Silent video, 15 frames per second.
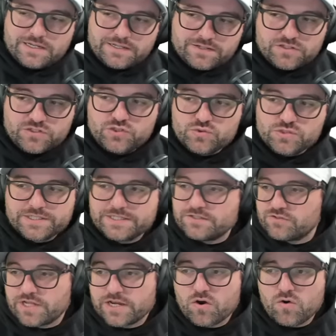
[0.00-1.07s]
usually
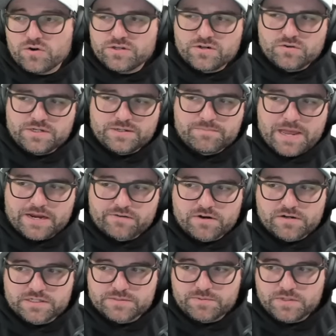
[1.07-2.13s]
they're like, oh, you don't need
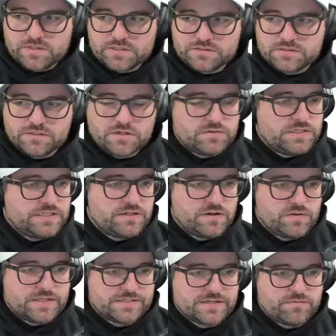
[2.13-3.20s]
background experience. You don't need to
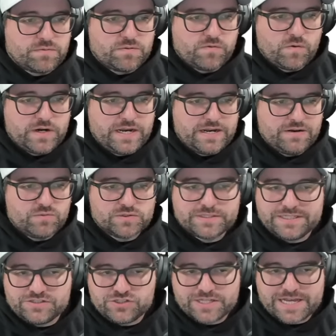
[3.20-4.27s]
know that stuff beforehand. We'll
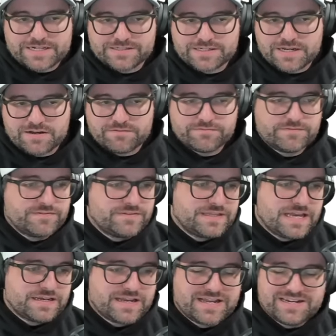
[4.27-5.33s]
teach you that stuff,
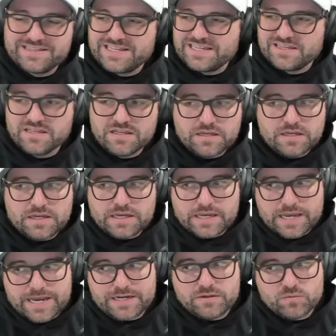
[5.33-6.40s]
that kind of thing.
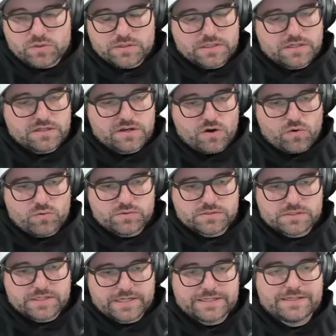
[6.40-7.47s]
Anyone that
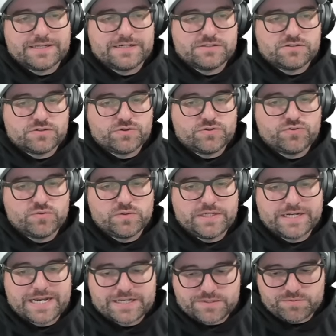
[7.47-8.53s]
knows, like, that is truly
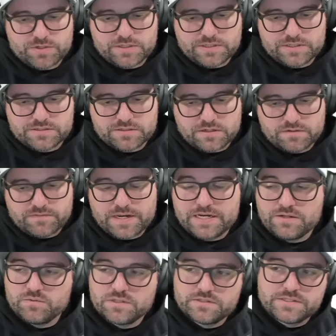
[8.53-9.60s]
an expert in this stuff,
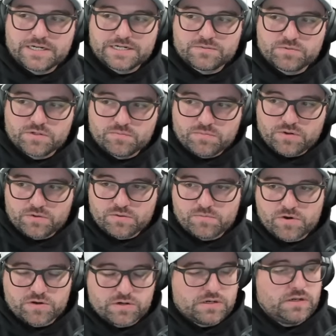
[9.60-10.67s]
anyone that's an expert in
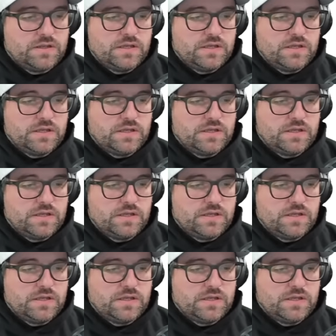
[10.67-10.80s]
Pokemon